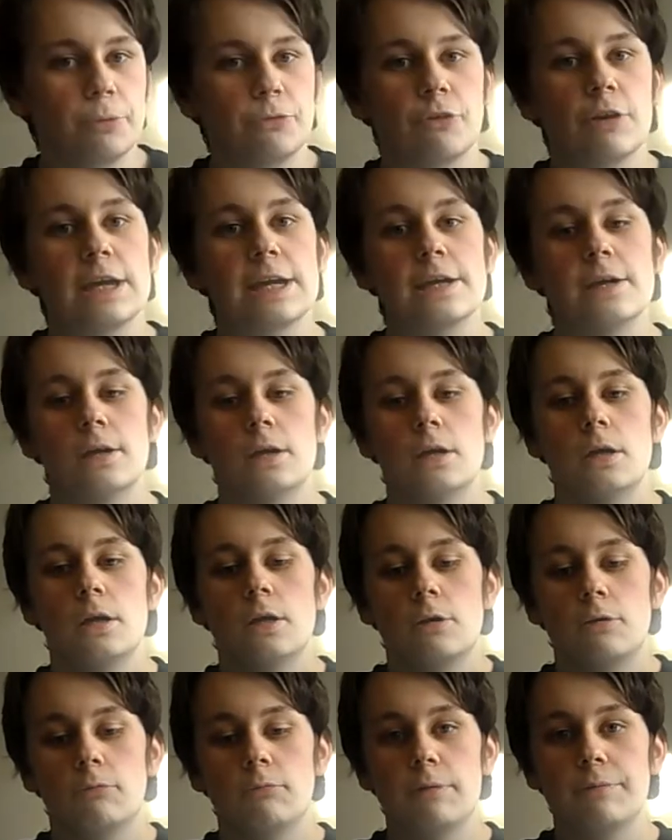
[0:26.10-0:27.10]
Obviously,
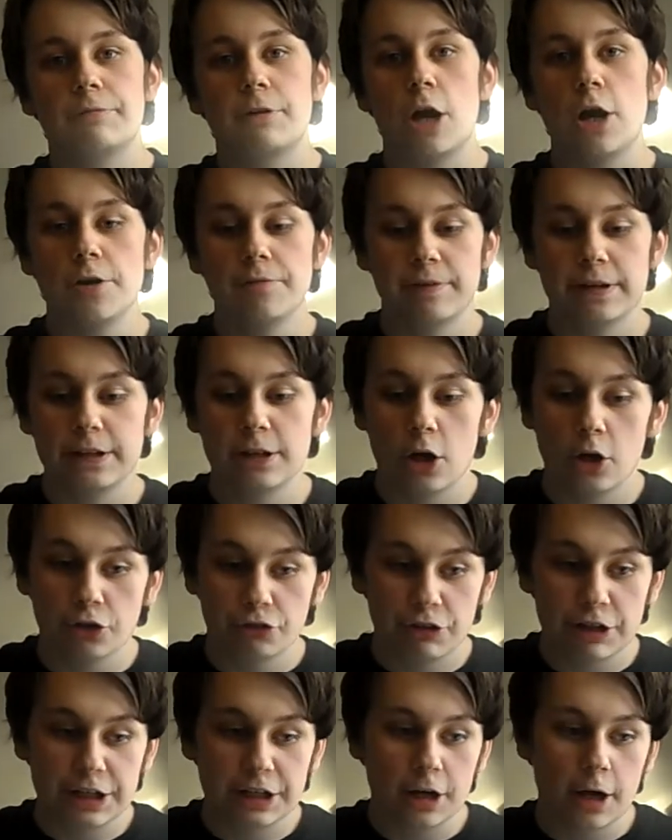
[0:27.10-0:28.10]
with
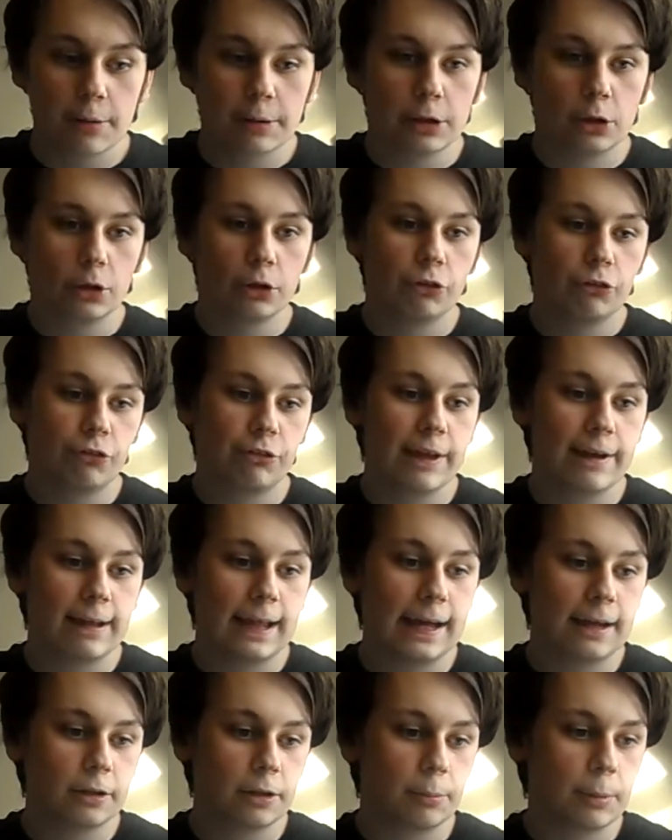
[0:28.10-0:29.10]
COVID-19 going on
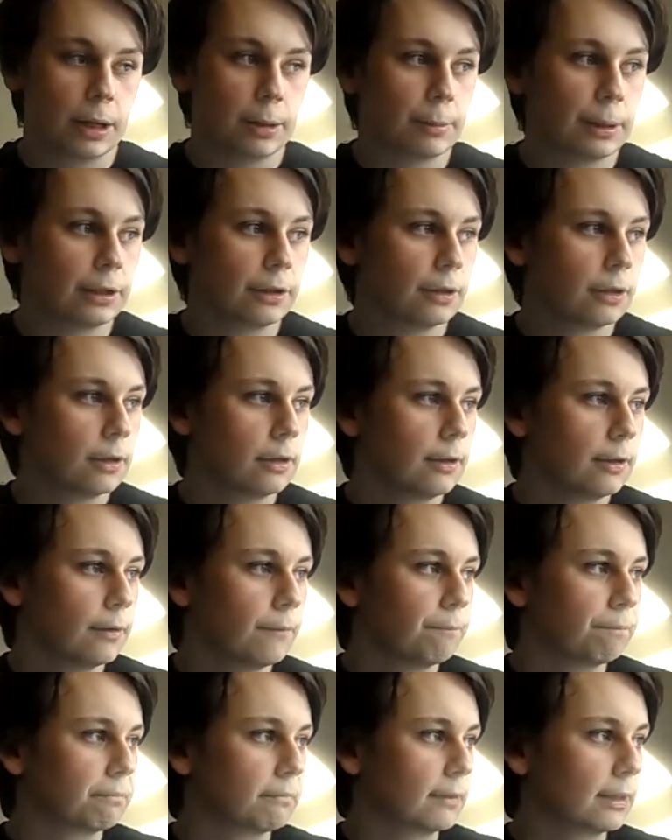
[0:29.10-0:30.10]
still at the moment,
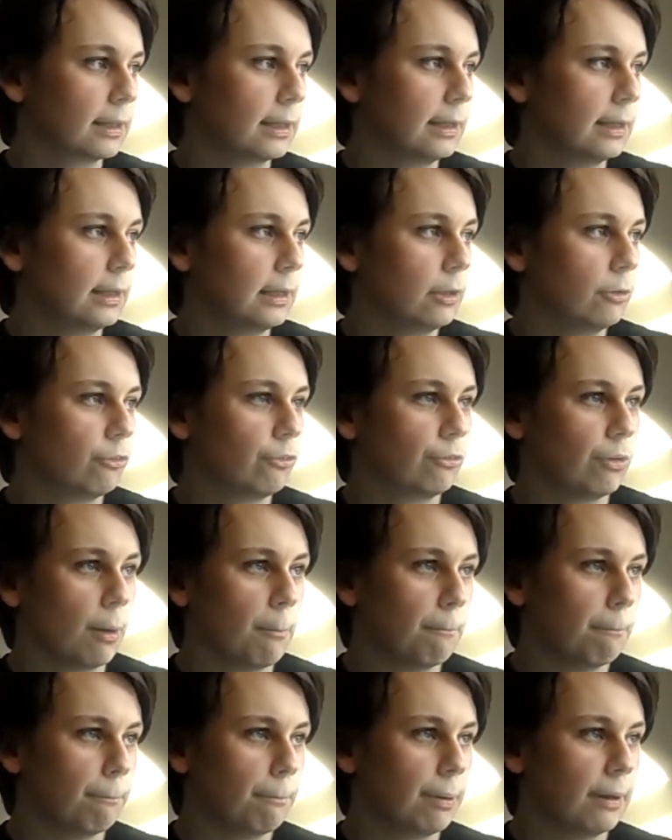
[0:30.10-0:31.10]

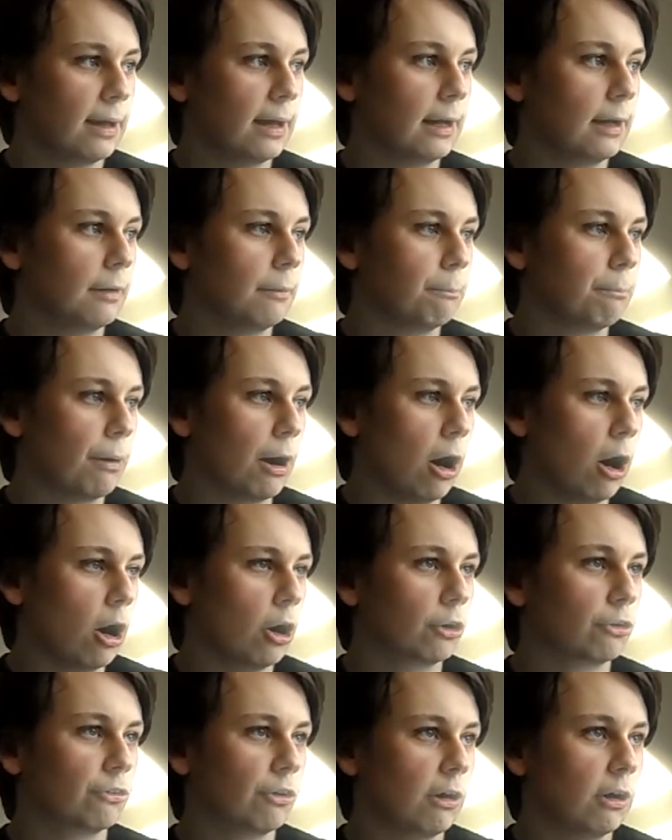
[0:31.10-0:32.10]
some
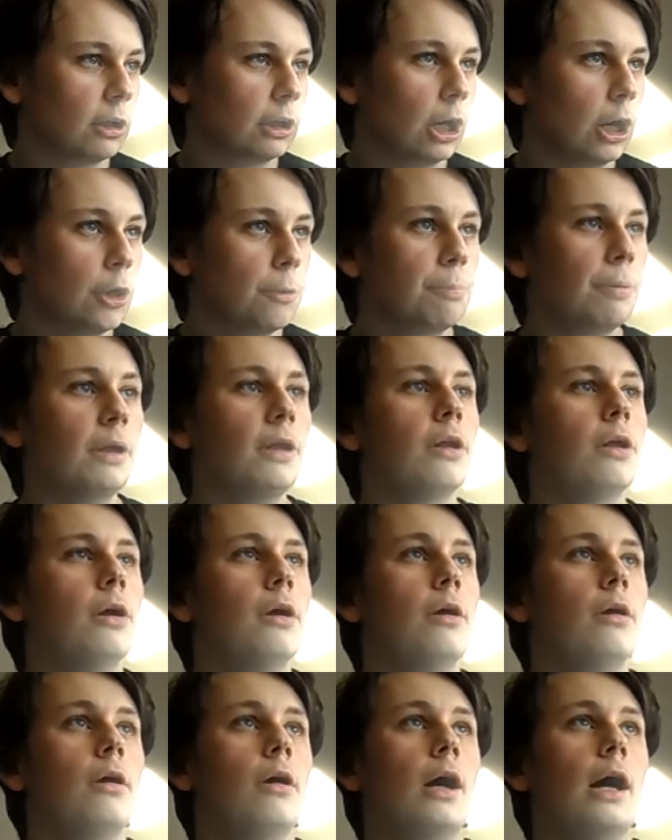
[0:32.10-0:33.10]
parks aren't open.
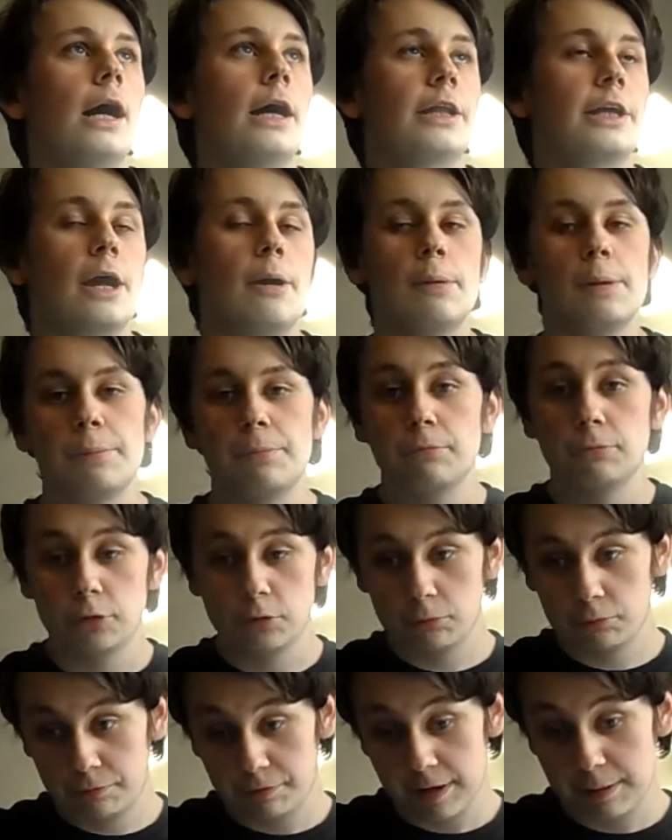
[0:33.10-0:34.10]
The only
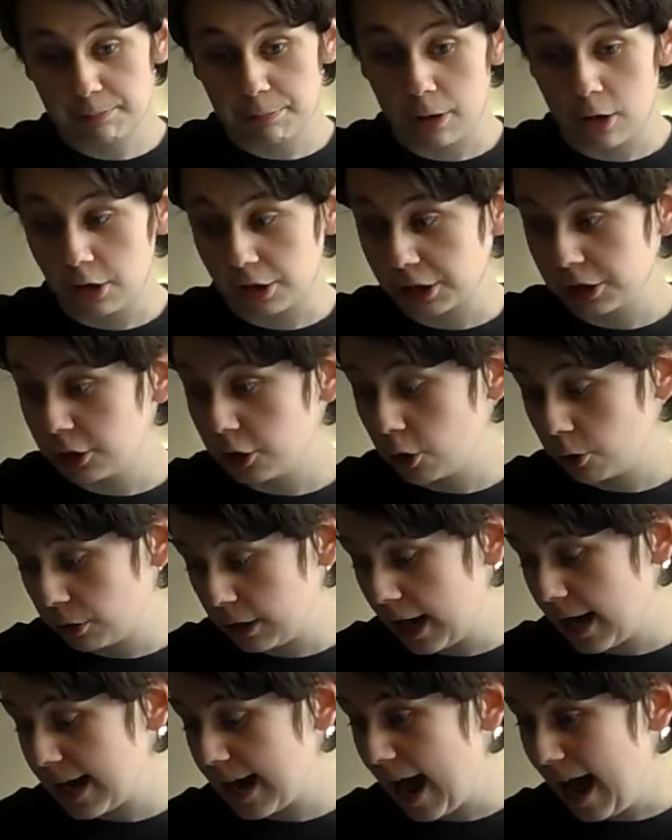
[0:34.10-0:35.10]
theme park in the
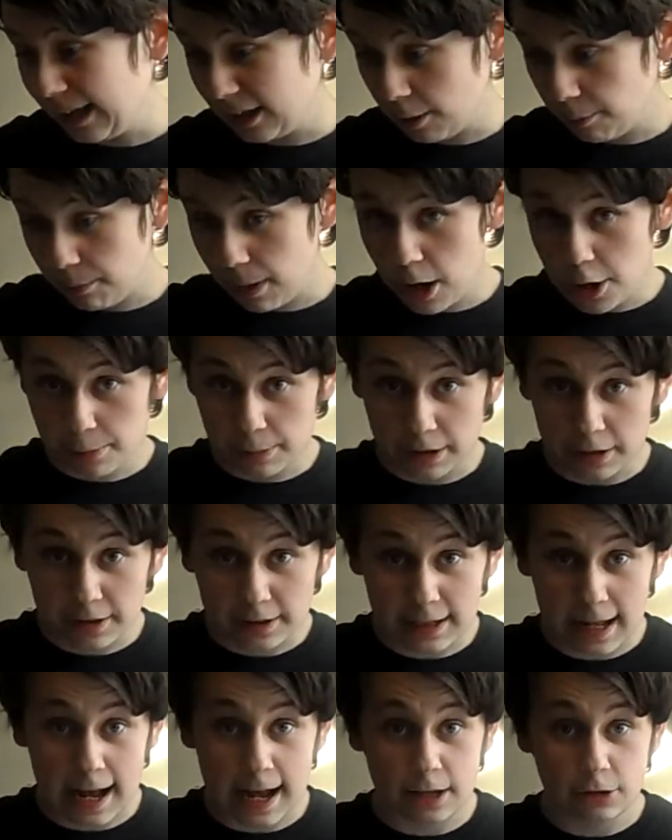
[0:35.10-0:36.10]
UK at the
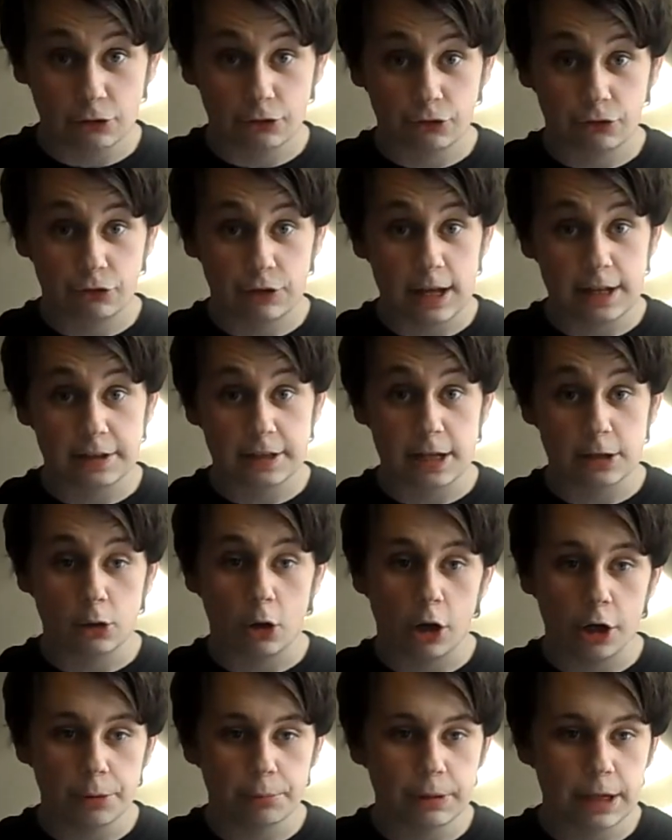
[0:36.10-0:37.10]
moment that has said
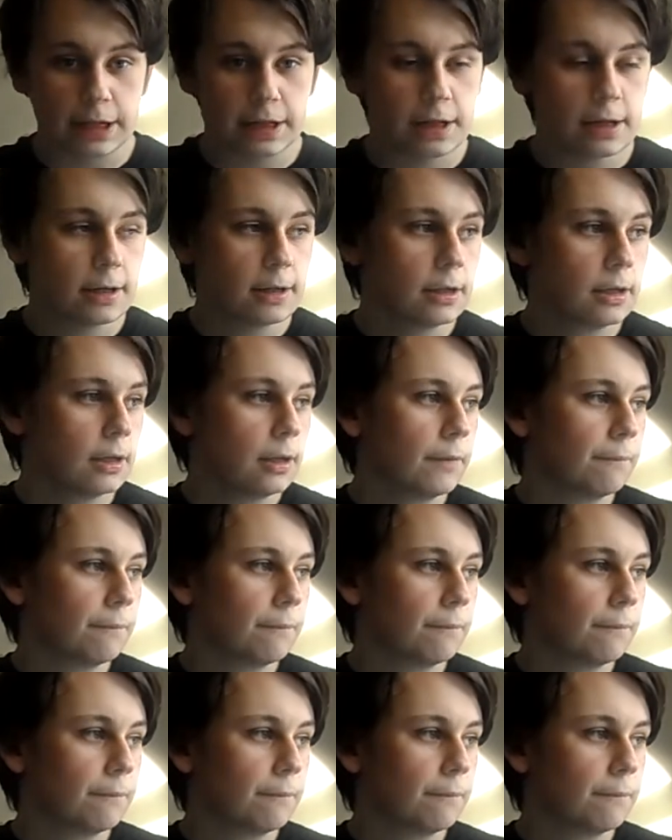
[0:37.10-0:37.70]
they're not opening